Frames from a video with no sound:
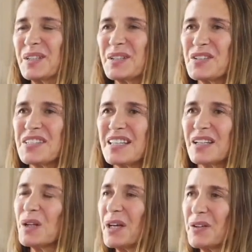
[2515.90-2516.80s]
Because she
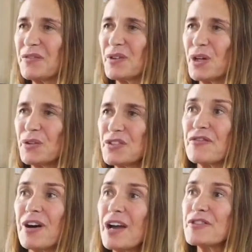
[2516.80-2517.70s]
said a lot of
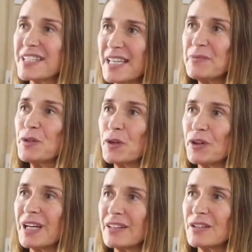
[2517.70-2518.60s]
survivors came to
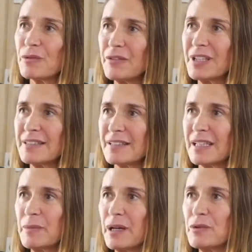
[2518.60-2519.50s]
her around that
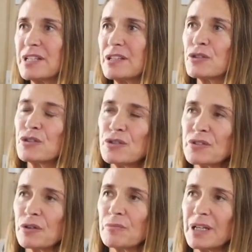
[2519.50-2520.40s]
time, and I was
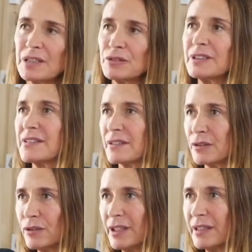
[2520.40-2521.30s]
introduced to her by Douglas de
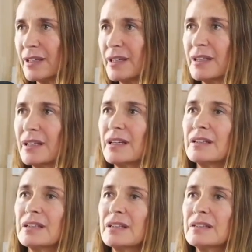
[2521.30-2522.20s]
Koning,
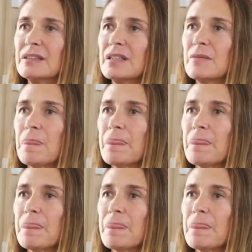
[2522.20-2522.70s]
and then